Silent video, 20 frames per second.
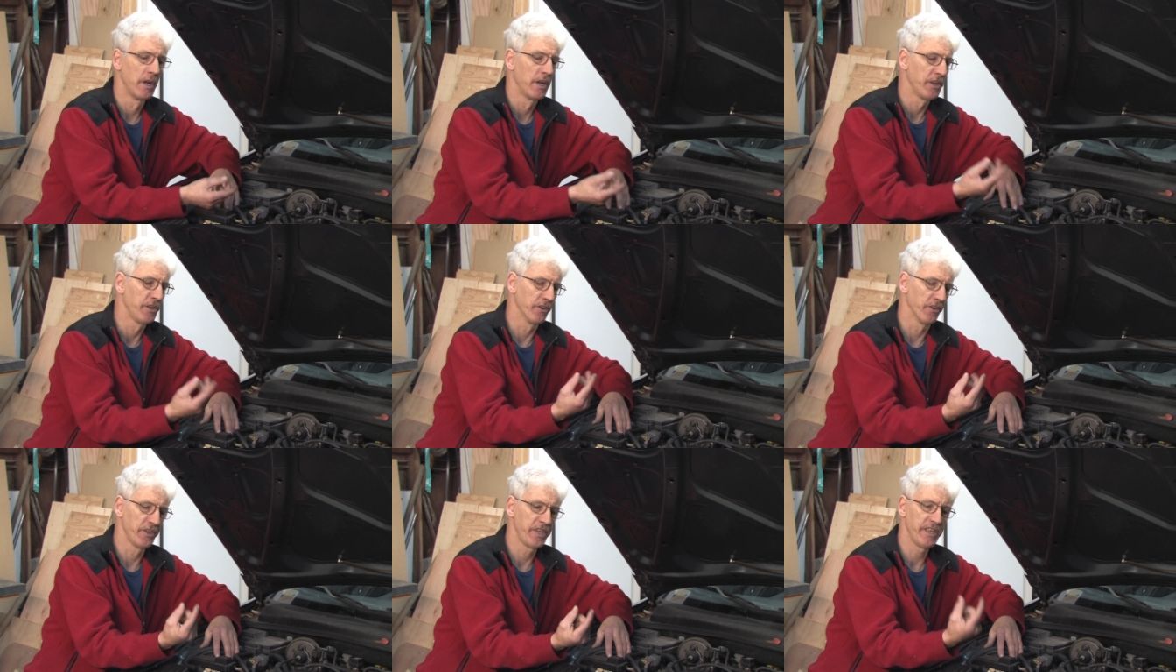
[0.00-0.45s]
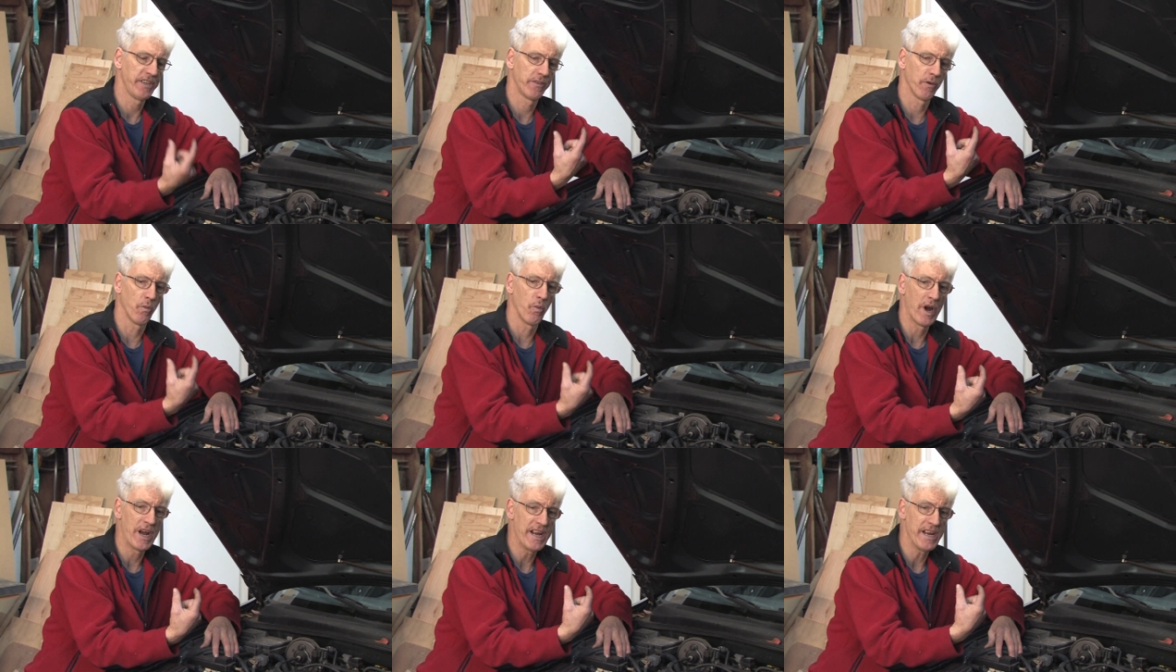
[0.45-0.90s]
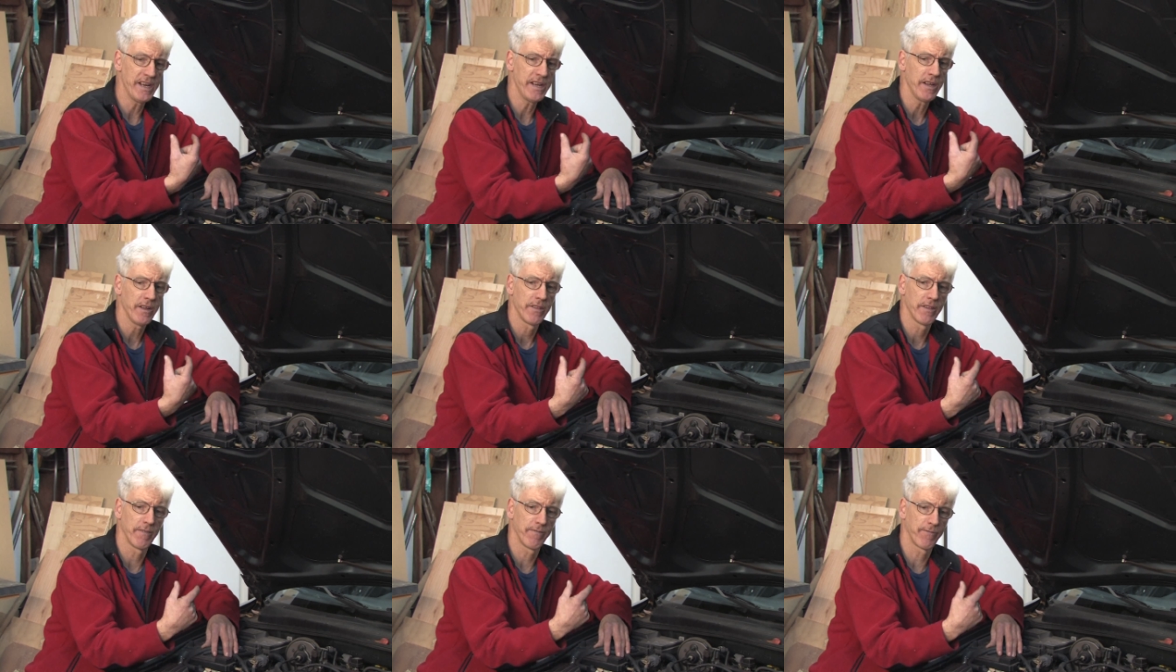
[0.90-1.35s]
You'll need to weigh
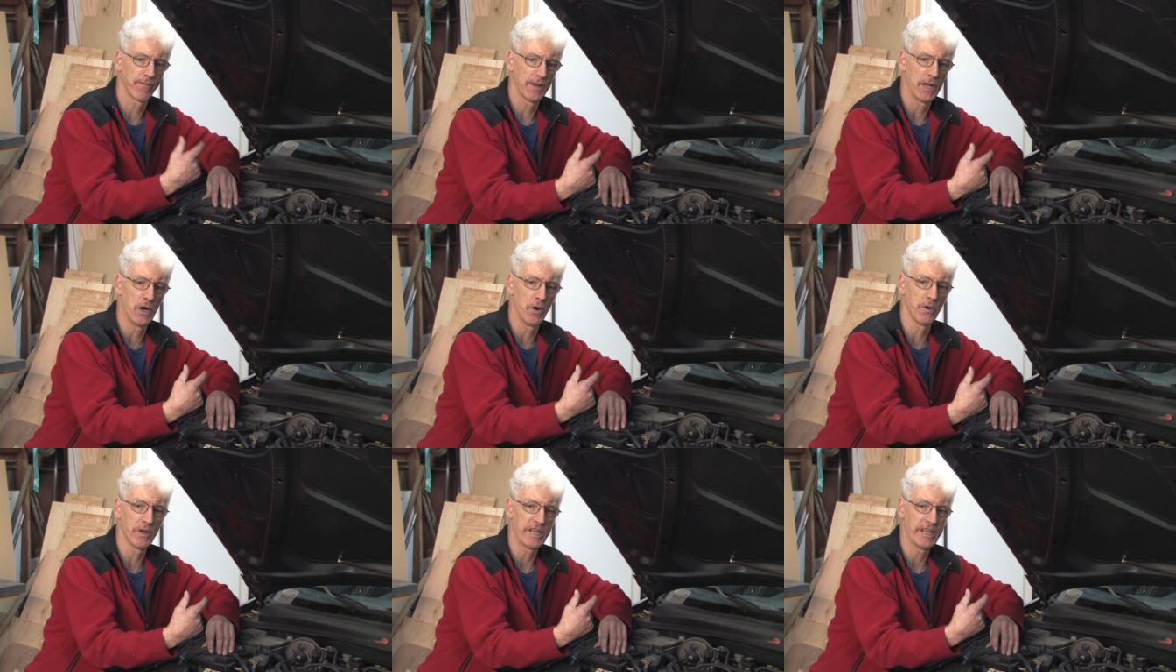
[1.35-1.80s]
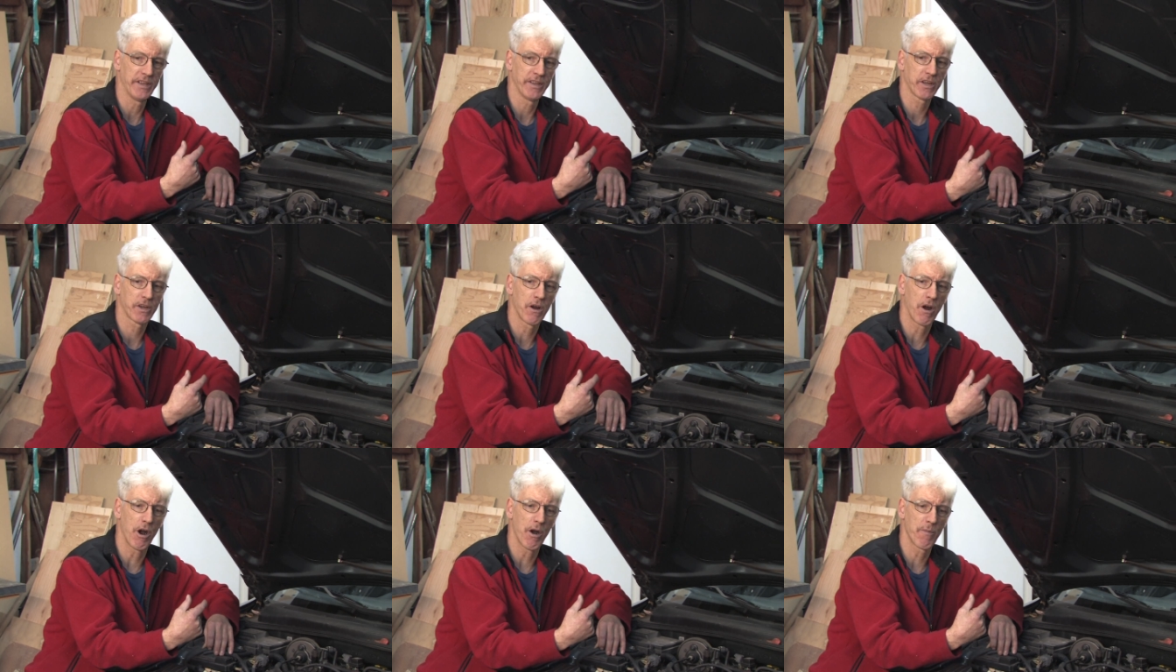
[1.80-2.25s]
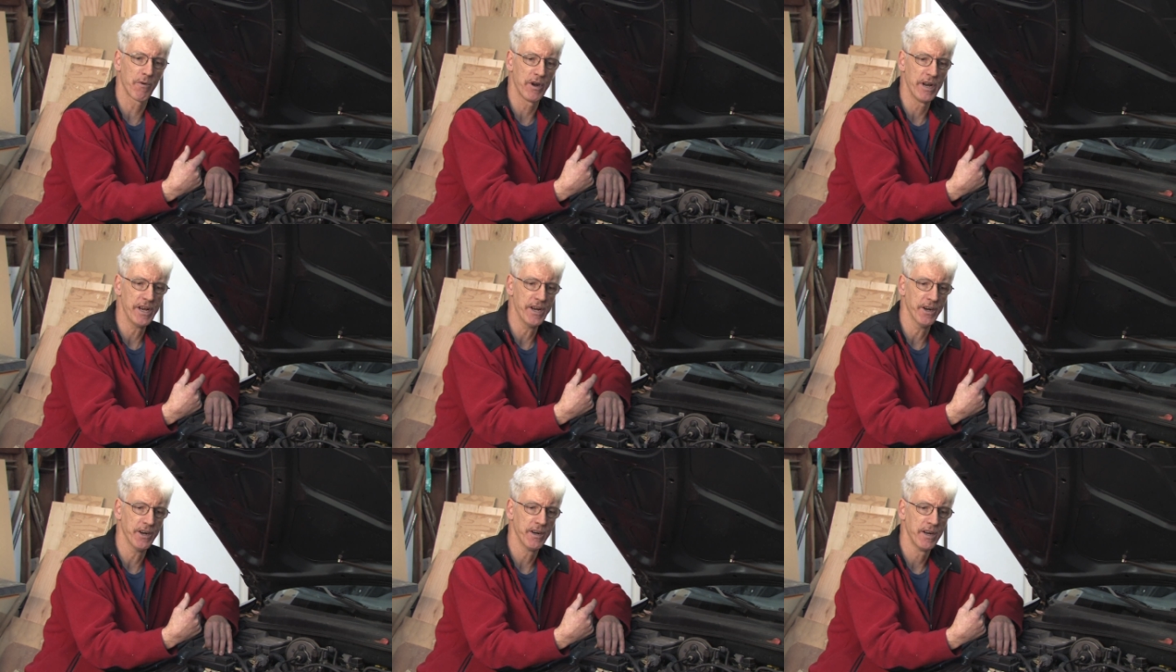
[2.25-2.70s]
the float in the
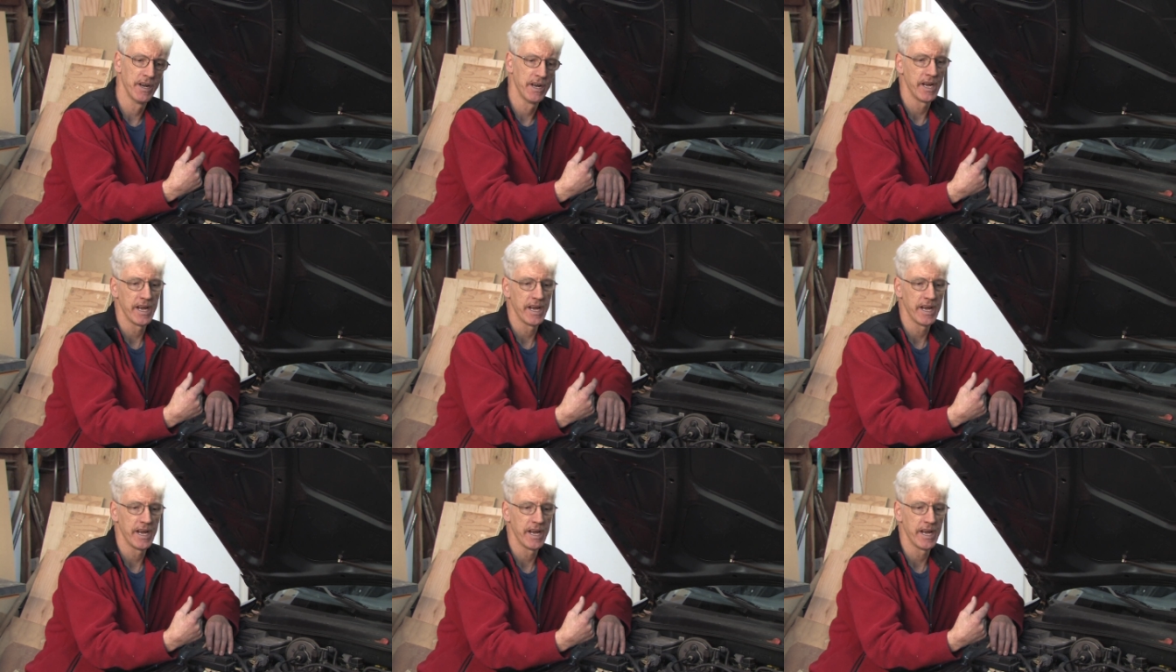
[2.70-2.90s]
carburetor